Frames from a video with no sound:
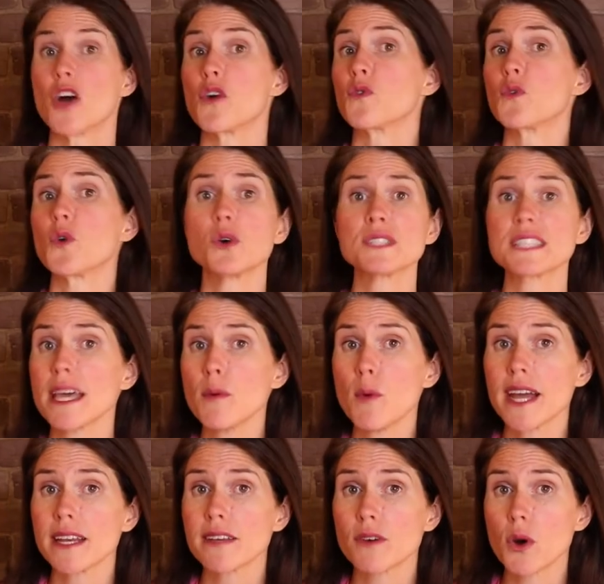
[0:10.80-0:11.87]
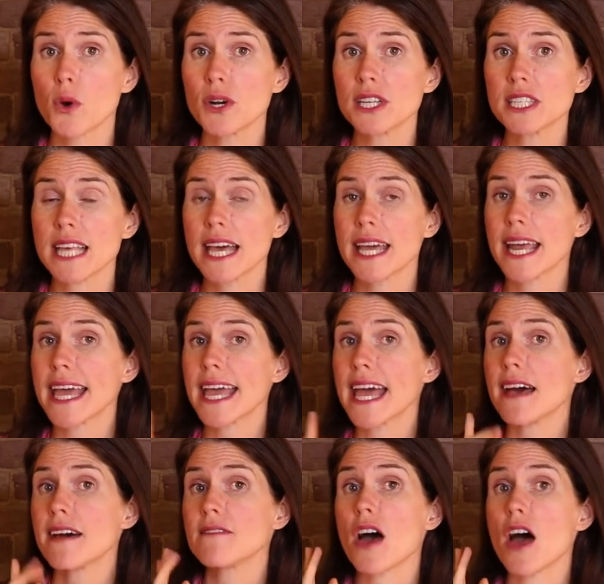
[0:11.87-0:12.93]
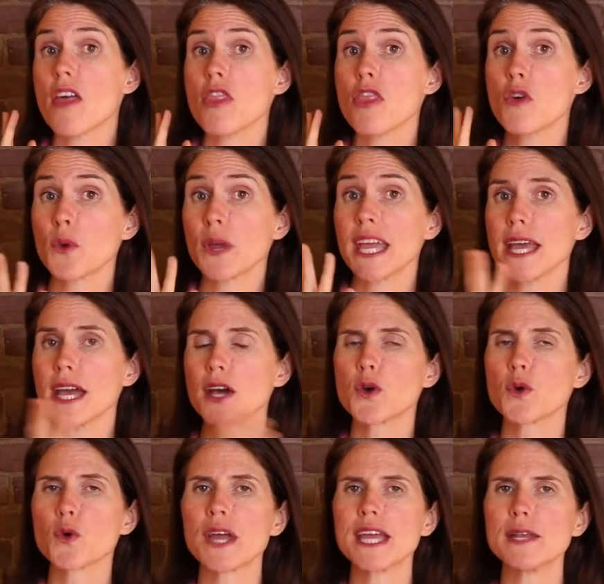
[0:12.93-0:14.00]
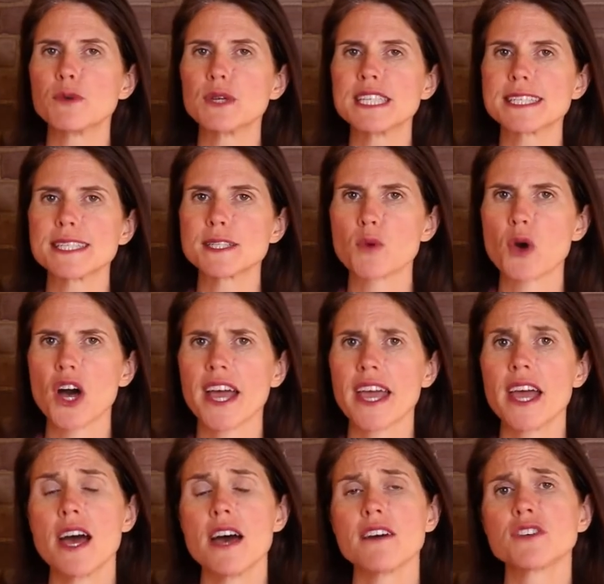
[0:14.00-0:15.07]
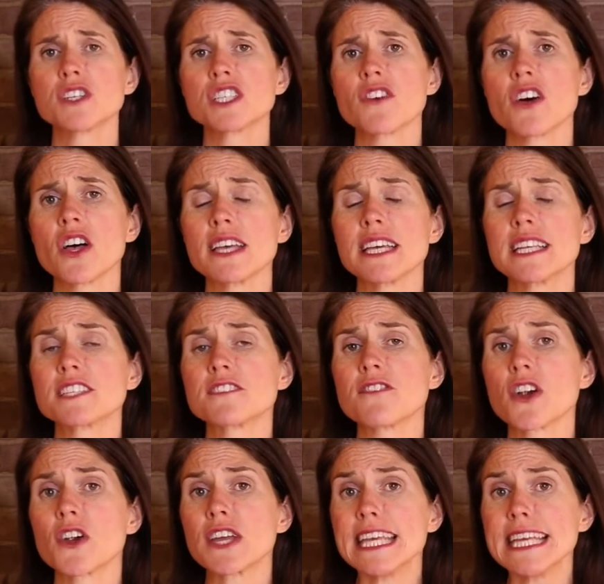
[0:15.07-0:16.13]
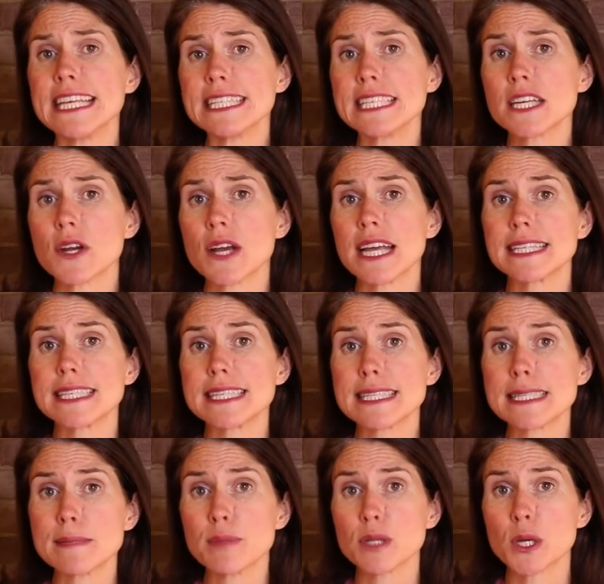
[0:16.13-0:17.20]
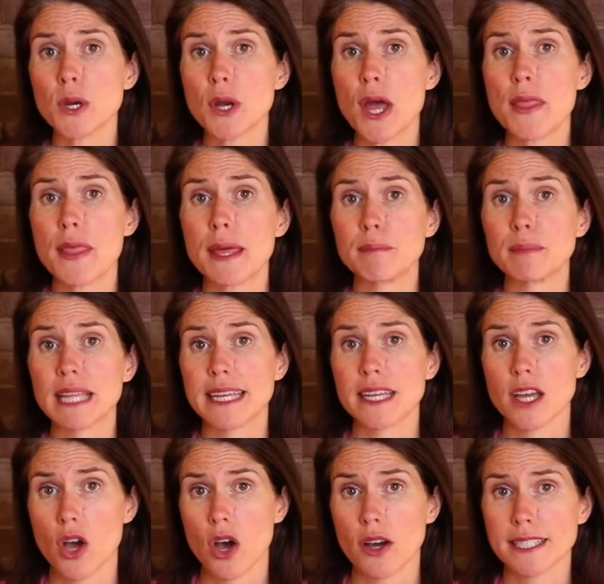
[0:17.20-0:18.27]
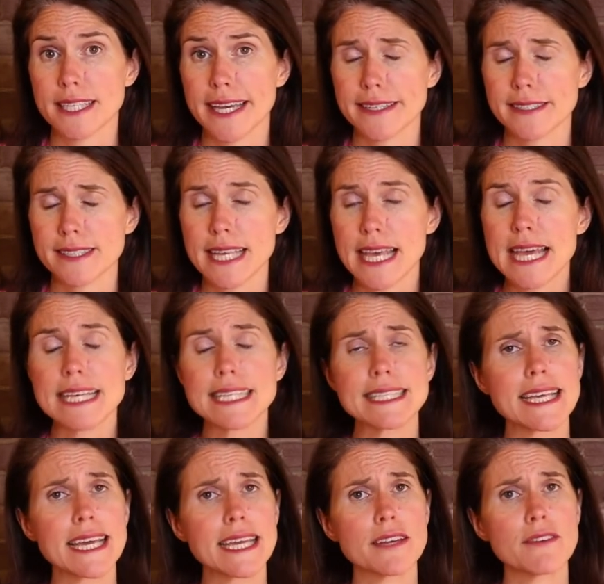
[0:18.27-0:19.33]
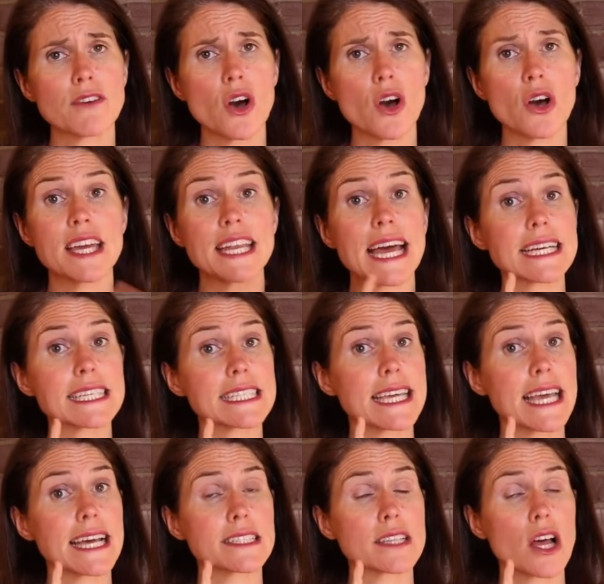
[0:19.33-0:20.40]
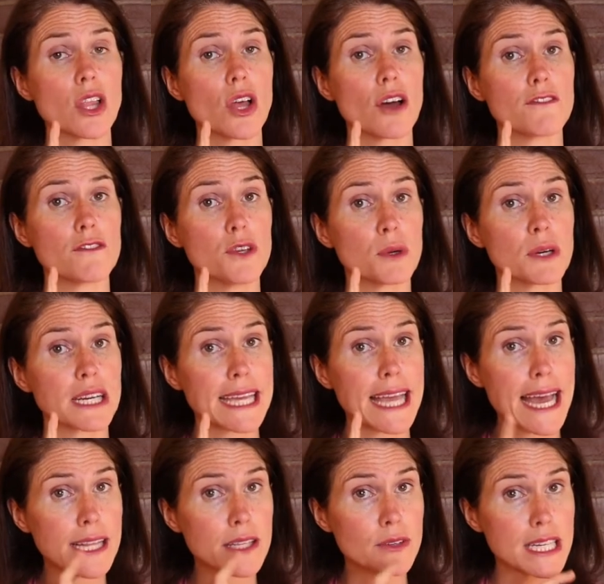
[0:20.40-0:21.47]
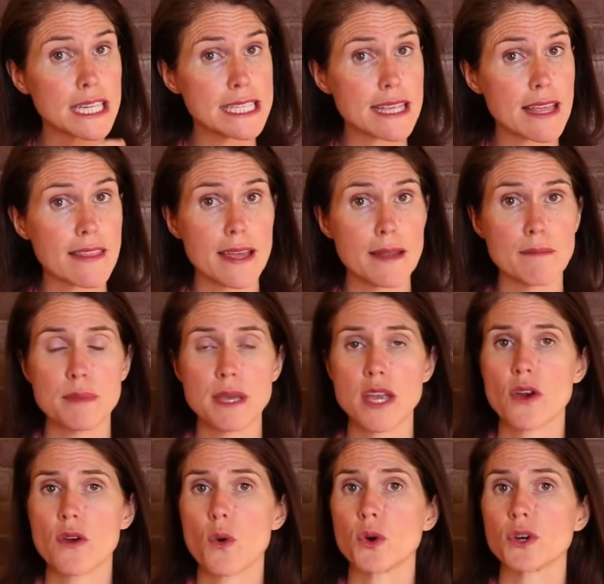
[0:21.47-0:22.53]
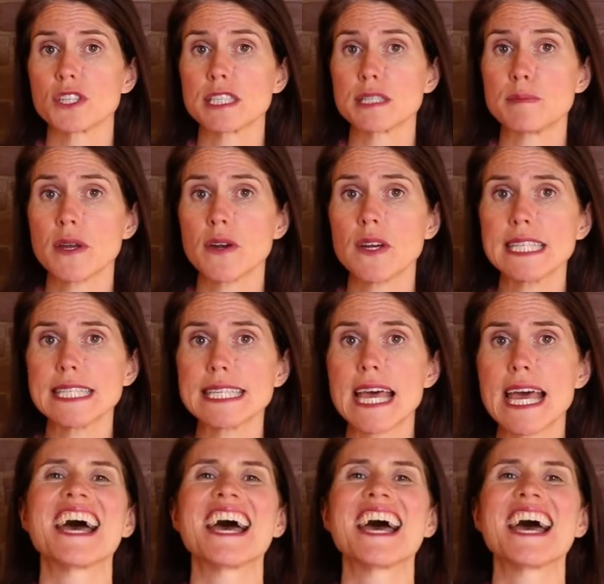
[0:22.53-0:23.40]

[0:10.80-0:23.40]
rosé wine, of course, and I have three great reasons why. First of all, it is far easier and simpler than blending cocktails. Second of all, it actually has a lot fewer calories than beer or spirits.